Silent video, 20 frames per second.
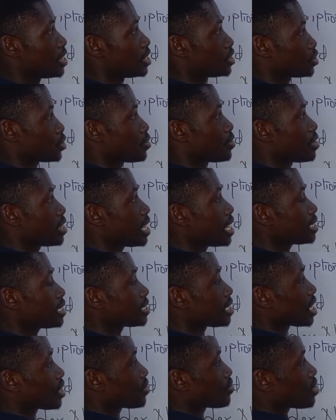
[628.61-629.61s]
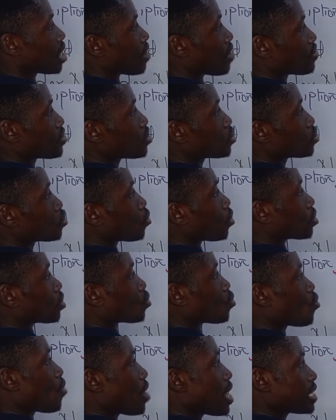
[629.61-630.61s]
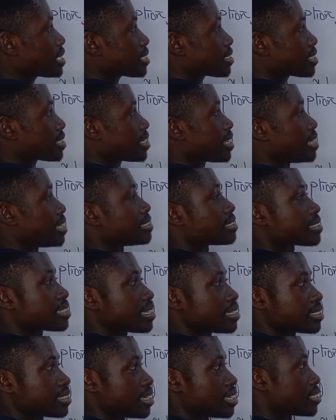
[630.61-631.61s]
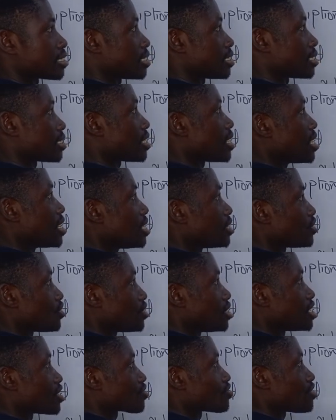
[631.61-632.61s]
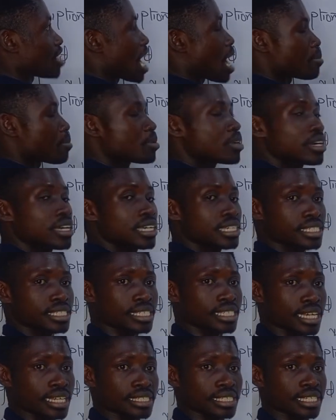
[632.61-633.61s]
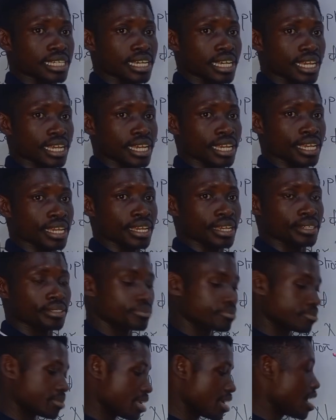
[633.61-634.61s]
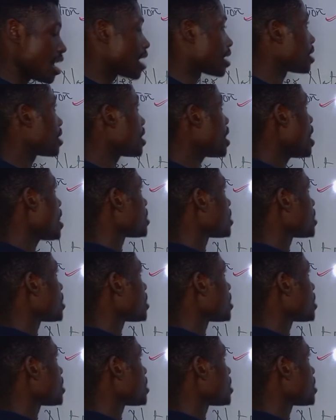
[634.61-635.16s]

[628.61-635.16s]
So we realize that we have used words and sentences to describe set A. Another